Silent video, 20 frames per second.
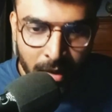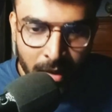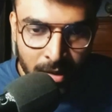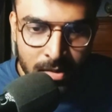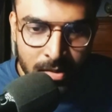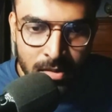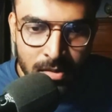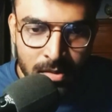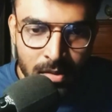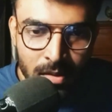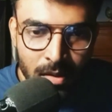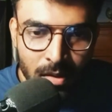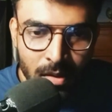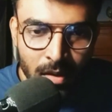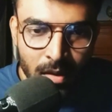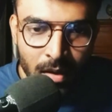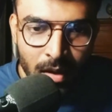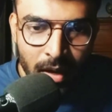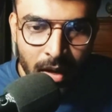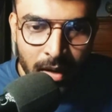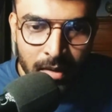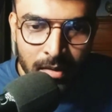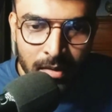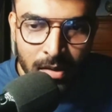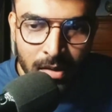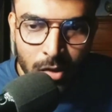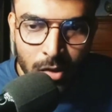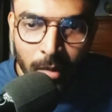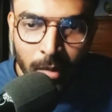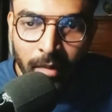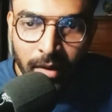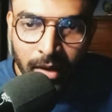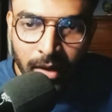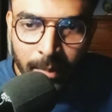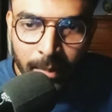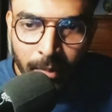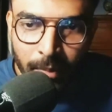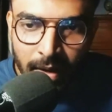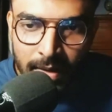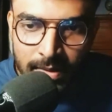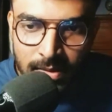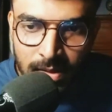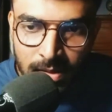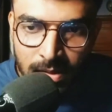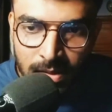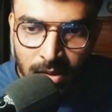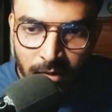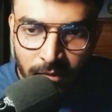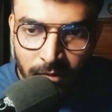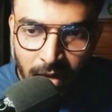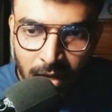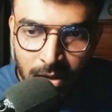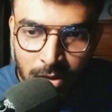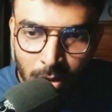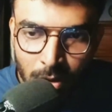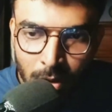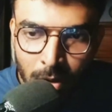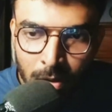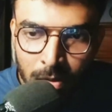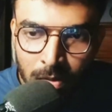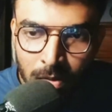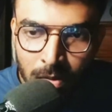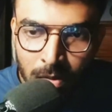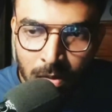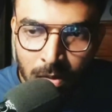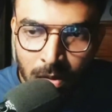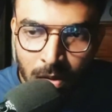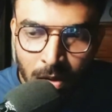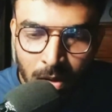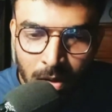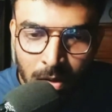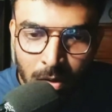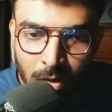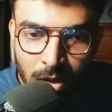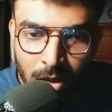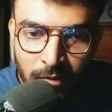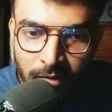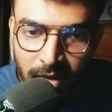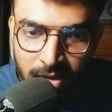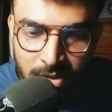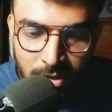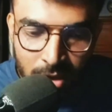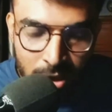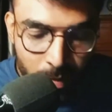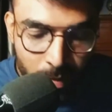price and the stock market price has an effect on your investors